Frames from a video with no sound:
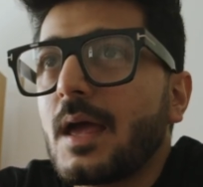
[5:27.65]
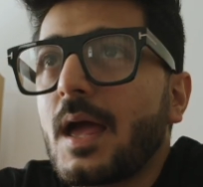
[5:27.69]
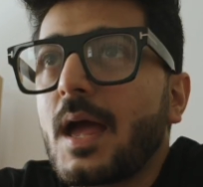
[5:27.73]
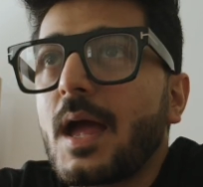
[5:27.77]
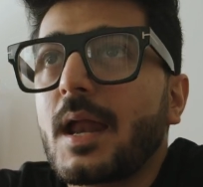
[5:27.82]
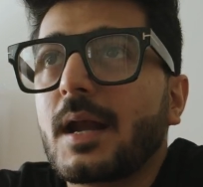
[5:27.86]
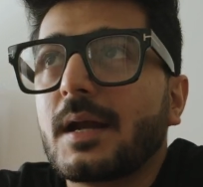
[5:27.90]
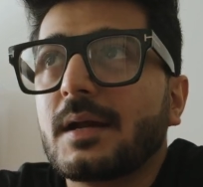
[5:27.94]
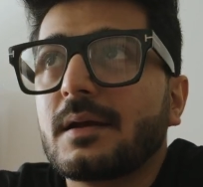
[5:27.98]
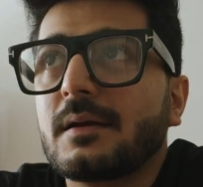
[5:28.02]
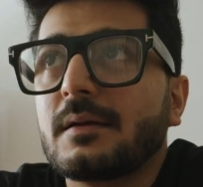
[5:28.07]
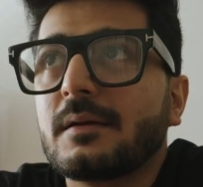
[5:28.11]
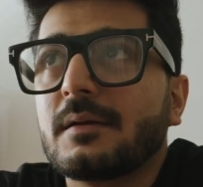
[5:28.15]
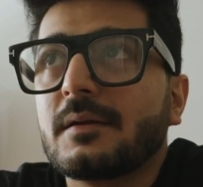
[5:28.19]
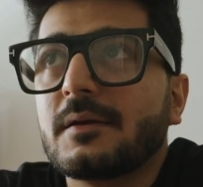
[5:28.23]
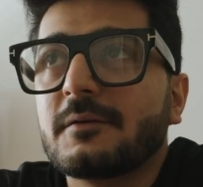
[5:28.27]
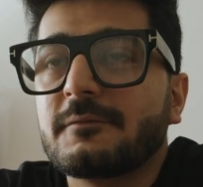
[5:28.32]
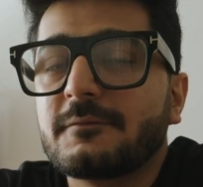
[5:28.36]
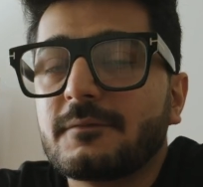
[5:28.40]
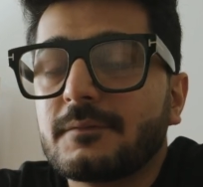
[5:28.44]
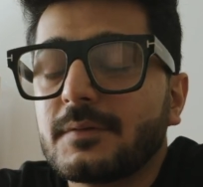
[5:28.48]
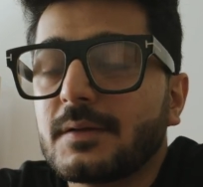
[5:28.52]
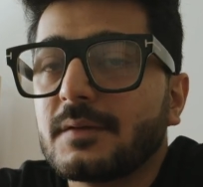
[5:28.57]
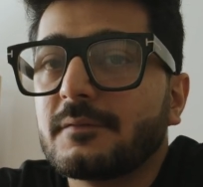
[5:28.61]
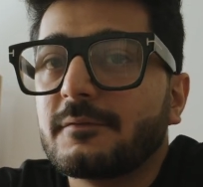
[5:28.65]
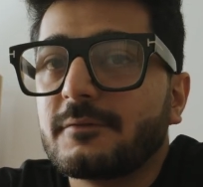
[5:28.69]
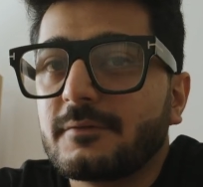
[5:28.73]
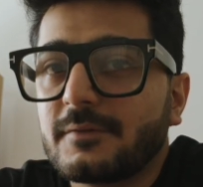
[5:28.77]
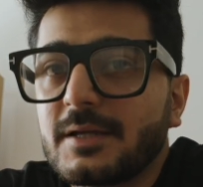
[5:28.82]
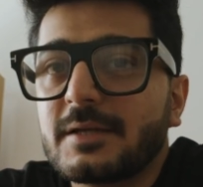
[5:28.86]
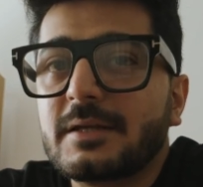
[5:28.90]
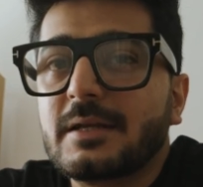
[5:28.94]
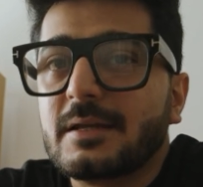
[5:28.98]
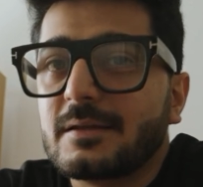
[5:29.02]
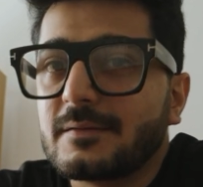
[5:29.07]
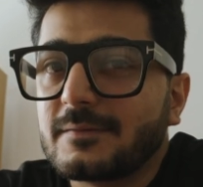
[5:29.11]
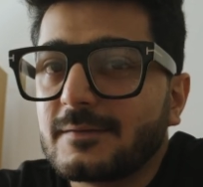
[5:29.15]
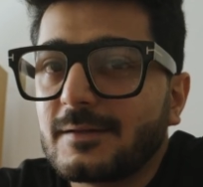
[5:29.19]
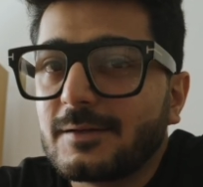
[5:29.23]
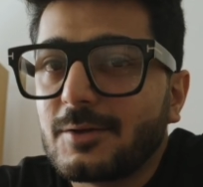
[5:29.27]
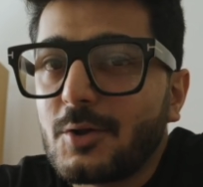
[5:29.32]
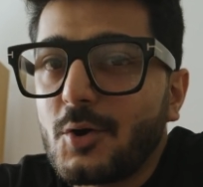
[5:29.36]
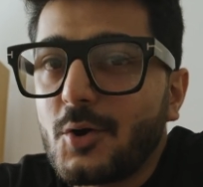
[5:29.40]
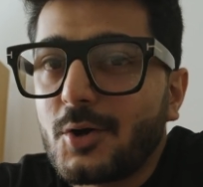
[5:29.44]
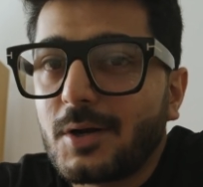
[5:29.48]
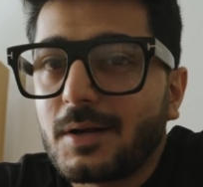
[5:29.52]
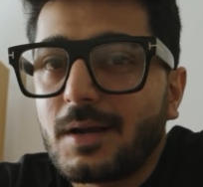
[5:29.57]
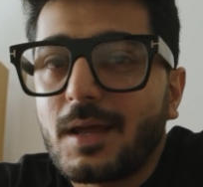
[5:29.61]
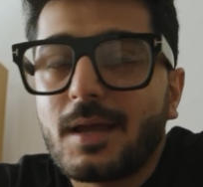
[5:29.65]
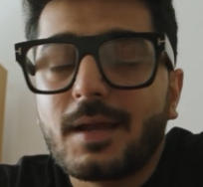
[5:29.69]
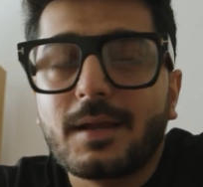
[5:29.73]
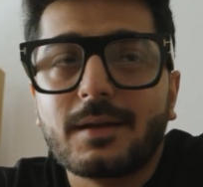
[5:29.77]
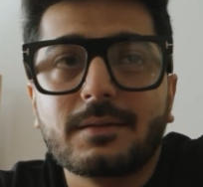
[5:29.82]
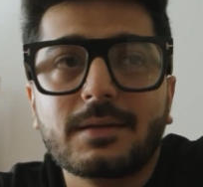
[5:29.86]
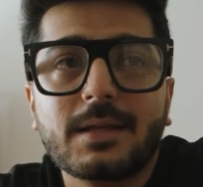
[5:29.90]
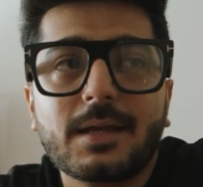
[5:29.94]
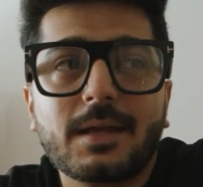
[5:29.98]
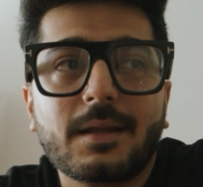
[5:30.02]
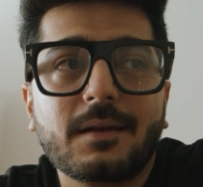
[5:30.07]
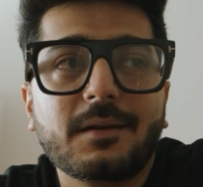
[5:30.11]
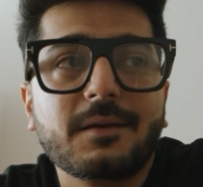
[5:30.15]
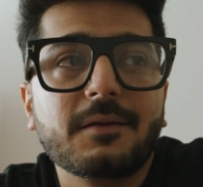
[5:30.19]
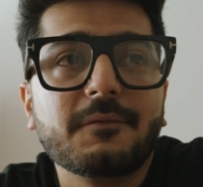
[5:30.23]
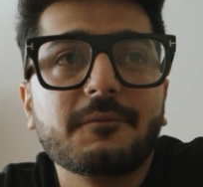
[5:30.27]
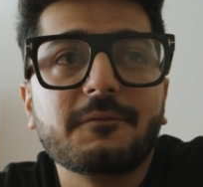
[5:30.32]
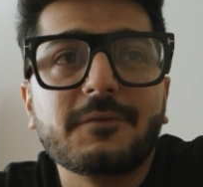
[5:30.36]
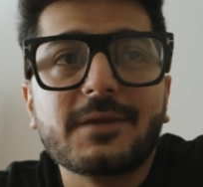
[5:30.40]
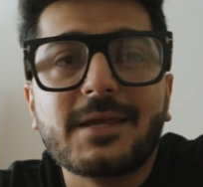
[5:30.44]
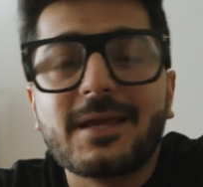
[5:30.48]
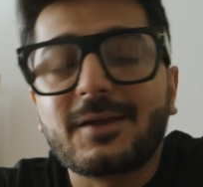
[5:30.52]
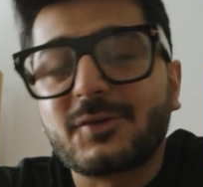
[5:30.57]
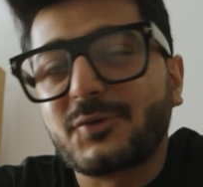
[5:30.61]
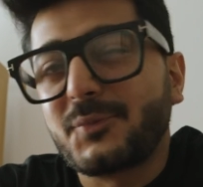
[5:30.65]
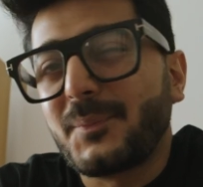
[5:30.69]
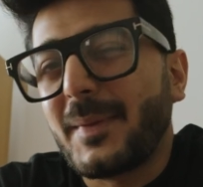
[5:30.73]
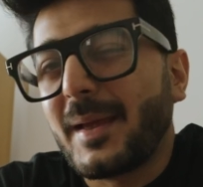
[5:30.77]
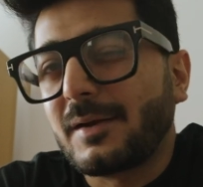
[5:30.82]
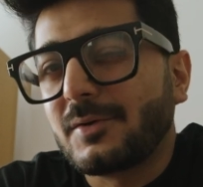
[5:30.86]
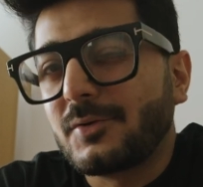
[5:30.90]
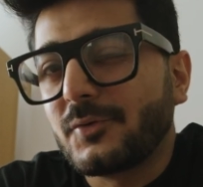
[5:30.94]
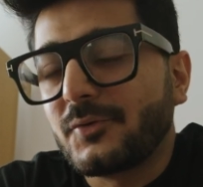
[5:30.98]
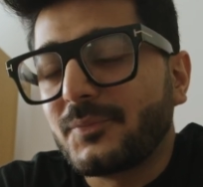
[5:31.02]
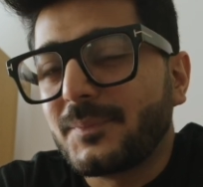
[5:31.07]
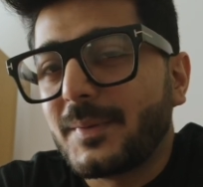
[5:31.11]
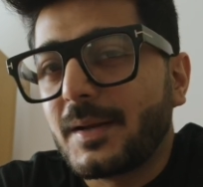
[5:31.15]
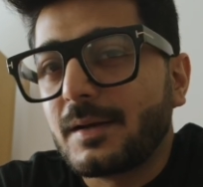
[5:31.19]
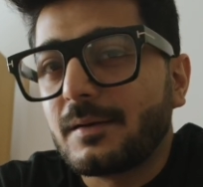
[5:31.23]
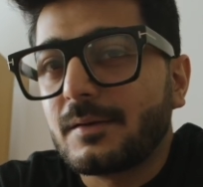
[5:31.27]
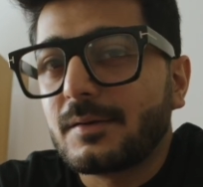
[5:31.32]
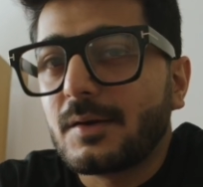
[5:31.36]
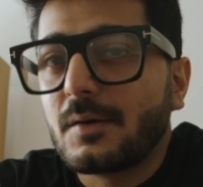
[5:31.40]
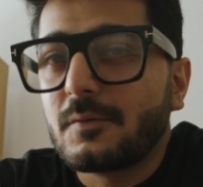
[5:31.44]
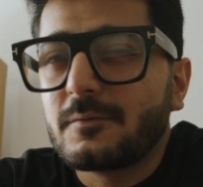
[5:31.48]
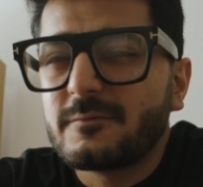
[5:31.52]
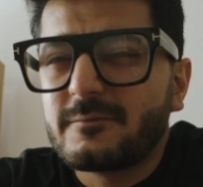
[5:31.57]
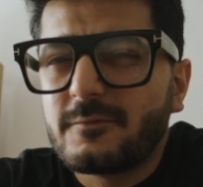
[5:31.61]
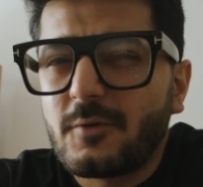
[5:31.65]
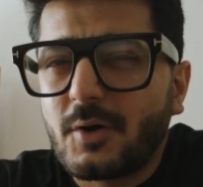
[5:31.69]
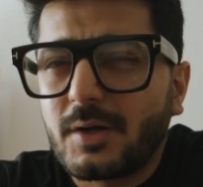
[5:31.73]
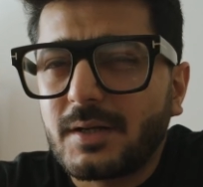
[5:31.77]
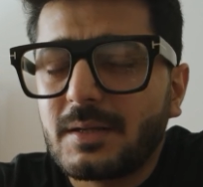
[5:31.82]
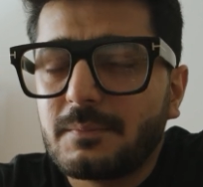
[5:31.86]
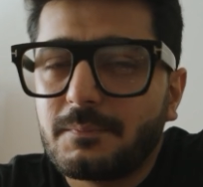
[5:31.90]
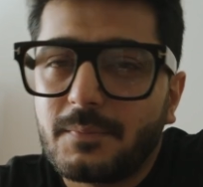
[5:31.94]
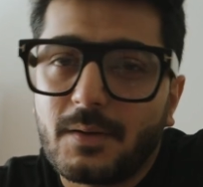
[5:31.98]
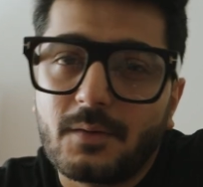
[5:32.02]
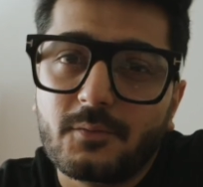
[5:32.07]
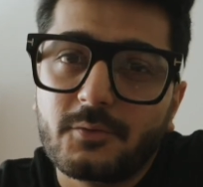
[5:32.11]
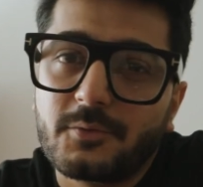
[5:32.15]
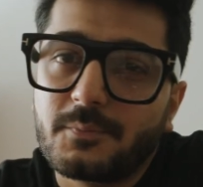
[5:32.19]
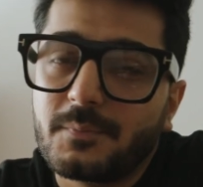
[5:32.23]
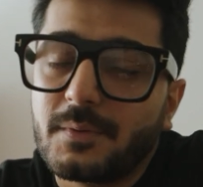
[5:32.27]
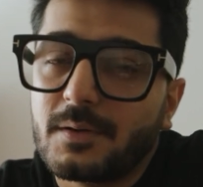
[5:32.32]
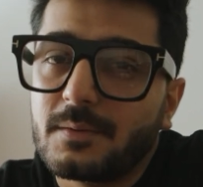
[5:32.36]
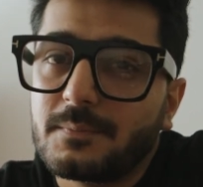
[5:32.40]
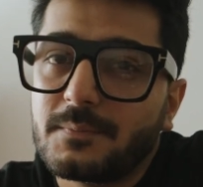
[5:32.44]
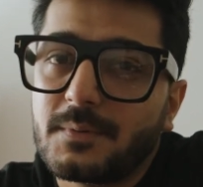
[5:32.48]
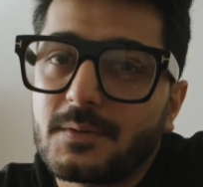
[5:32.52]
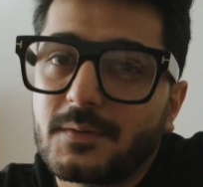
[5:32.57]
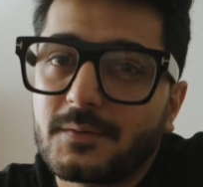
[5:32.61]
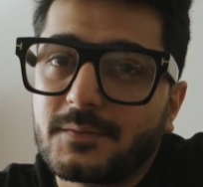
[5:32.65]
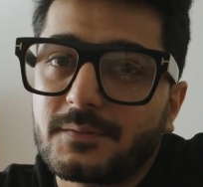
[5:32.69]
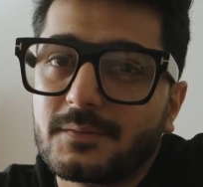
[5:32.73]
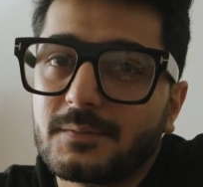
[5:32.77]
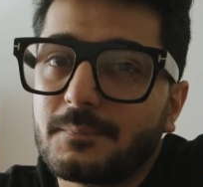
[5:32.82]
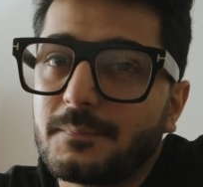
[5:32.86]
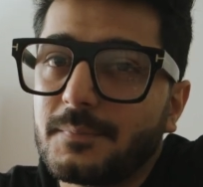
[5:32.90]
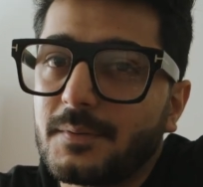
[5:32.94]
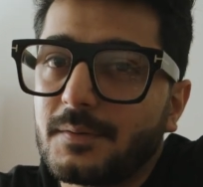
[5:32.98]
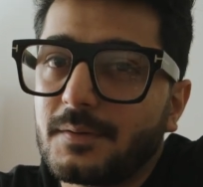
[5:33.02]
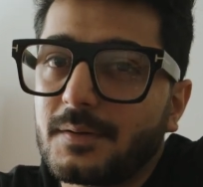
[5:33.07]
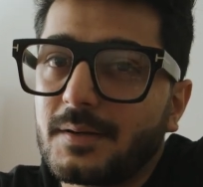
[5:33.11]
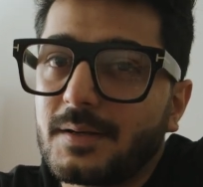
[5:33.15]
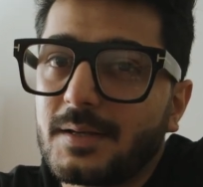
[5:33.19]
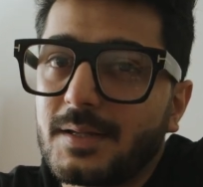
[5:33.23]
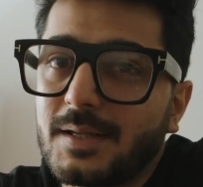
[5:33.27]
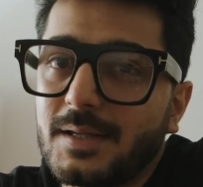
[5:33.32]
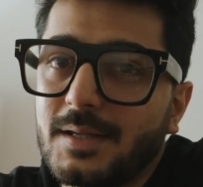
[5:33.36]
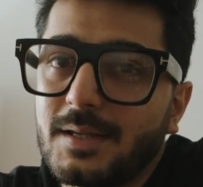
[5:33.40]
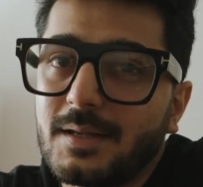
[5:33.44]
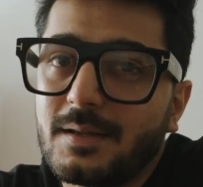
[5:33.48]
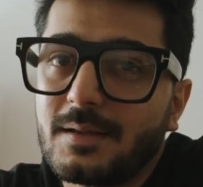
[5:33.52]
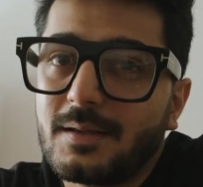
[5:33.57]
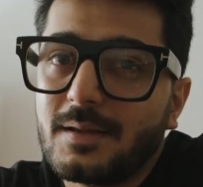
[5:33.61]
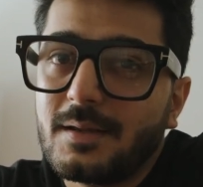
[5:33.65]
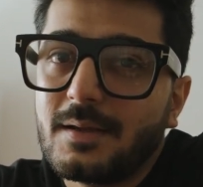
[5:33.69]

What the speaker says: and if it is a long night, then we expect to spend around £40 per person per day